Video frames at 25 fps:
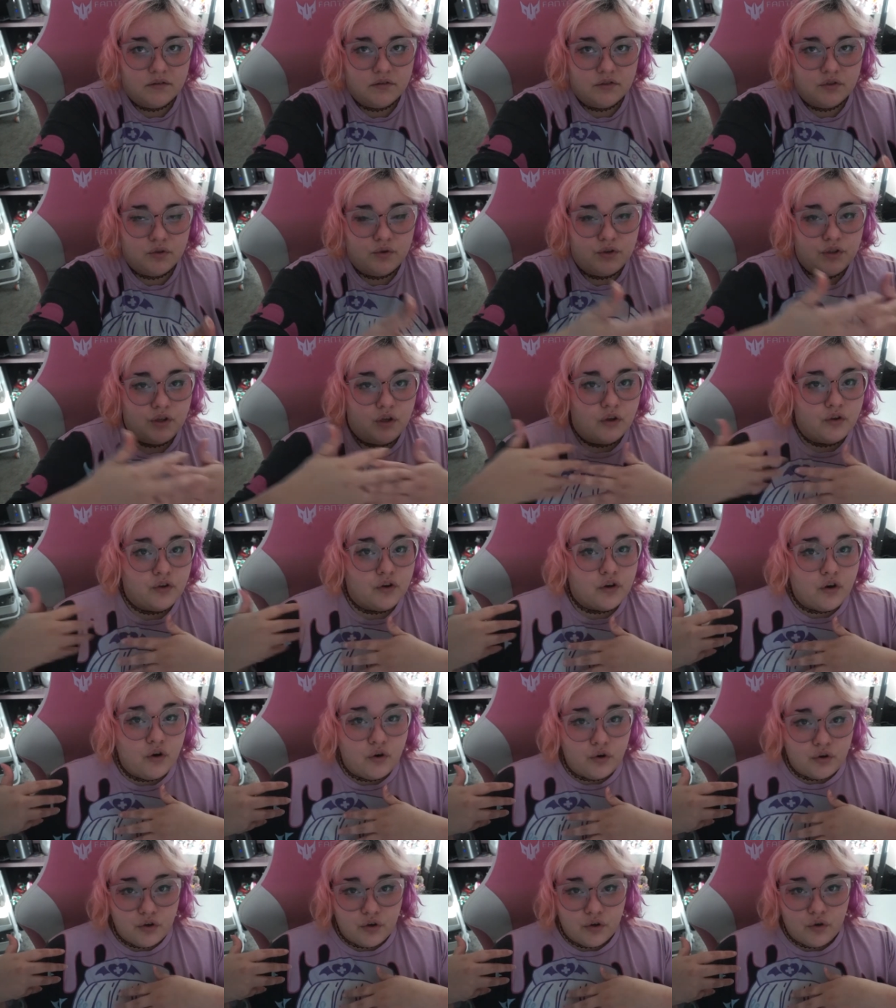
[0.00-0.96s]
to the other
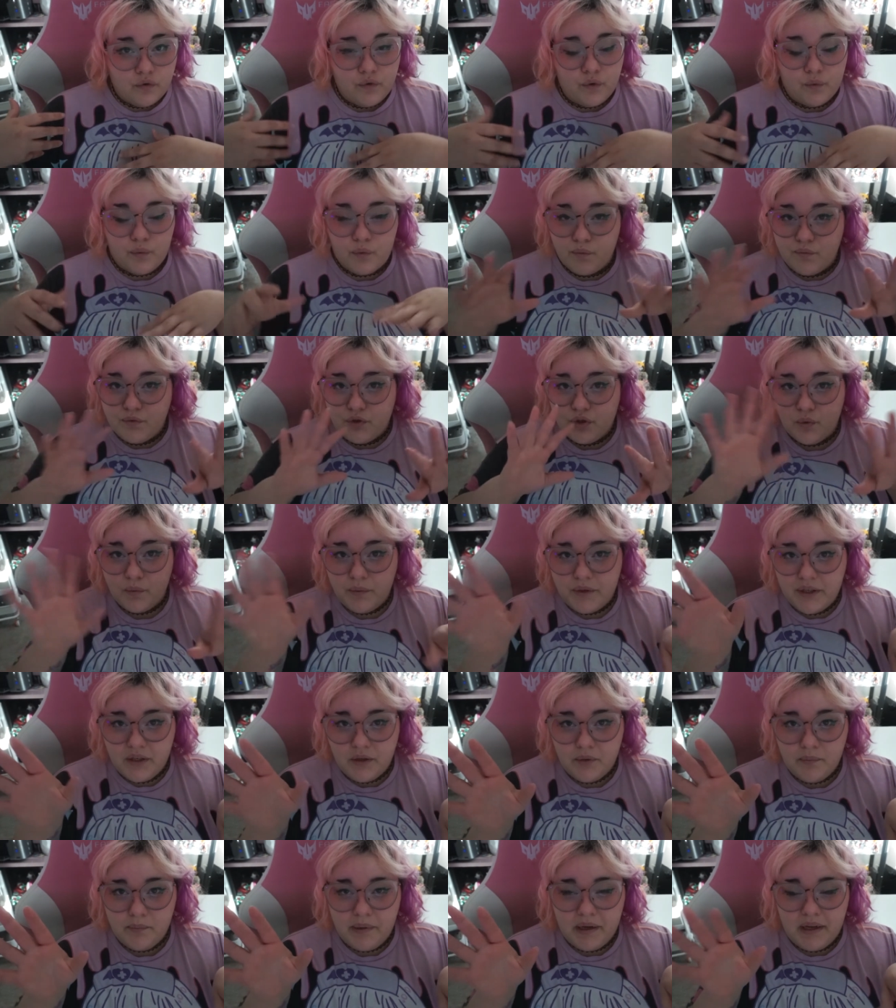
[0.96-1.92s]
corner of the room so we
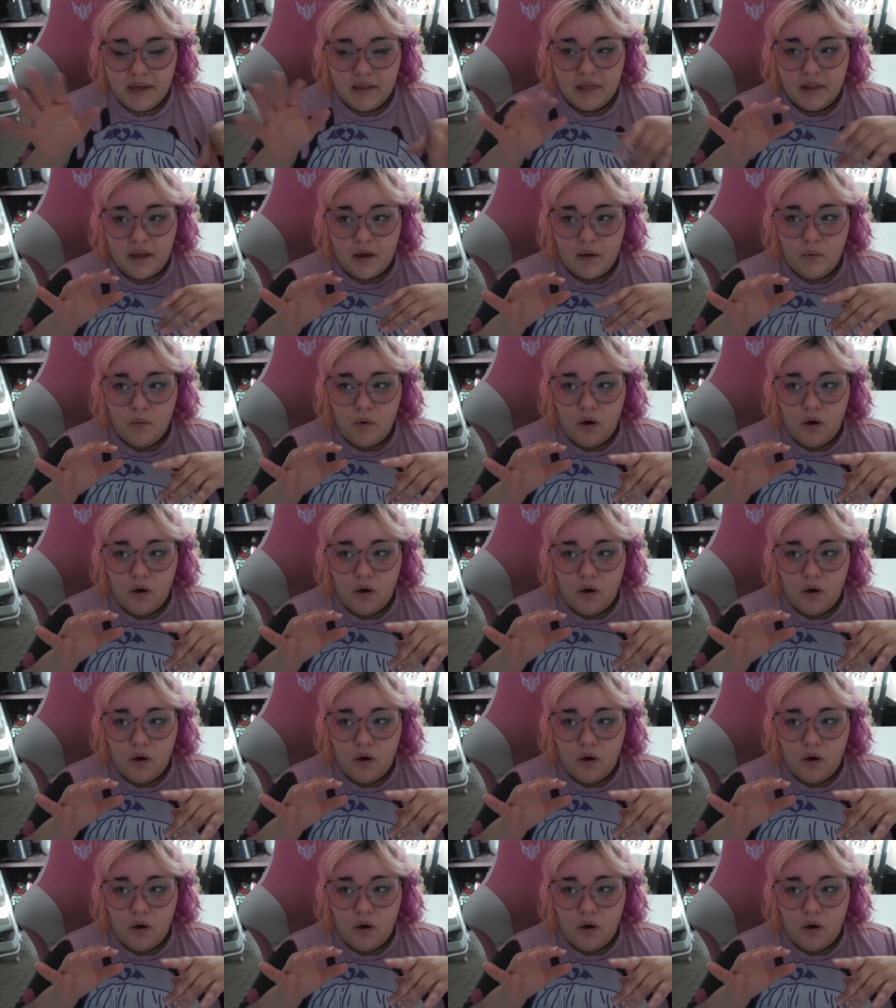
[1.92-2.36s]
can paint that